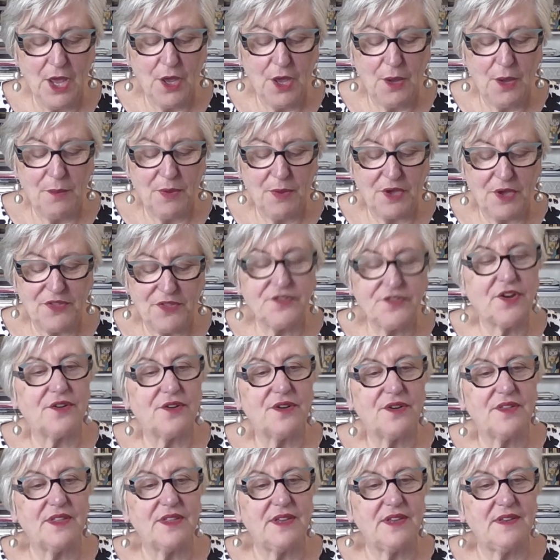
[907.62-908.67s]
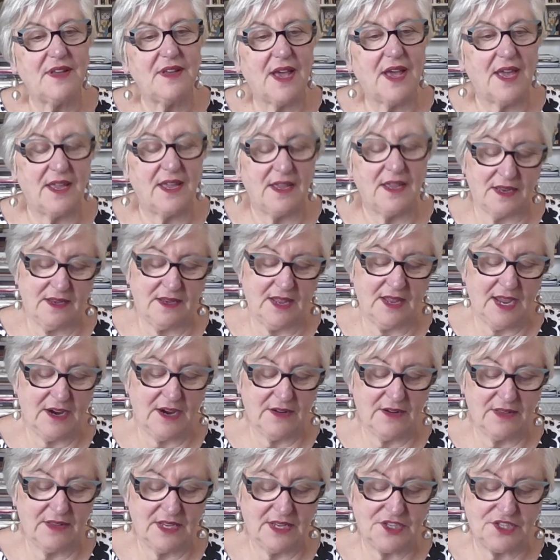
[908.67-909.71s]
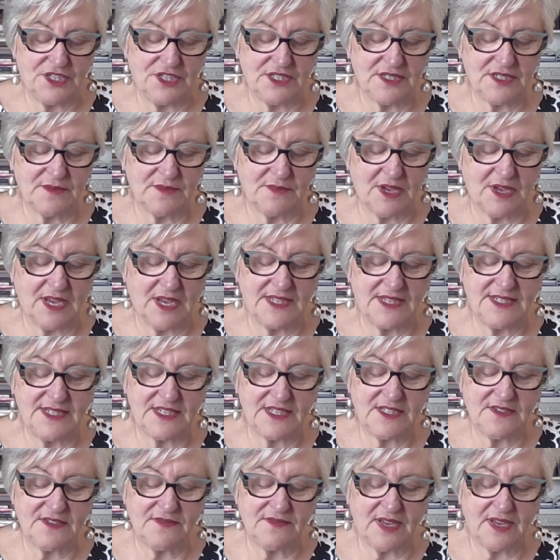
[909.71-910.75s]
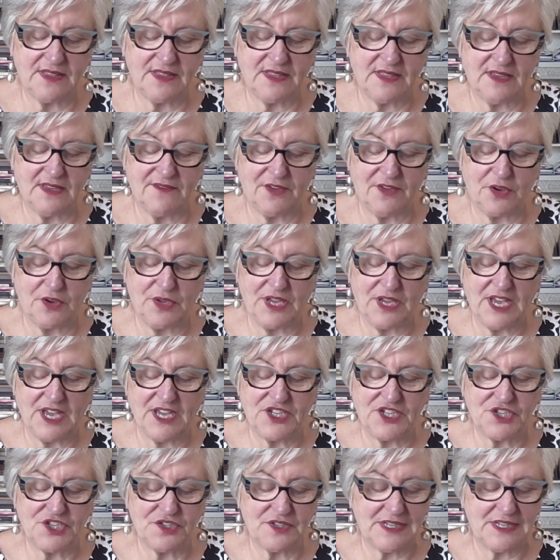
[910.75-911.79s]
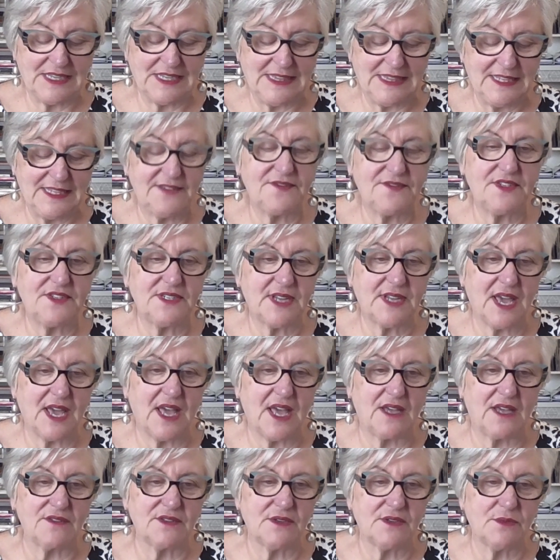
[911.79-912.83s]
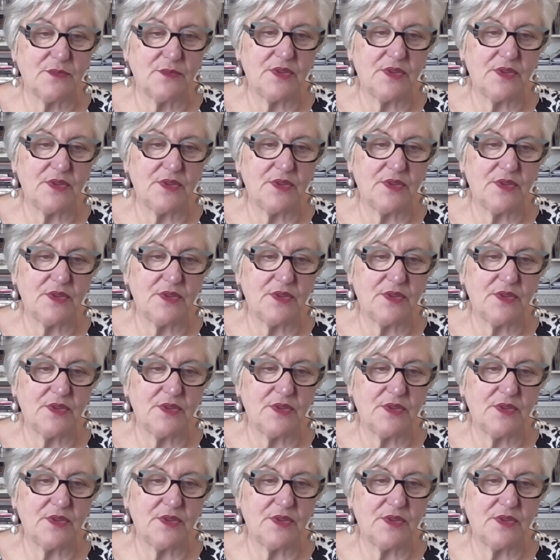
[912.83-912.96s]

Both Dorothy Day and Caroline Chisholm identified their vocation and lived it out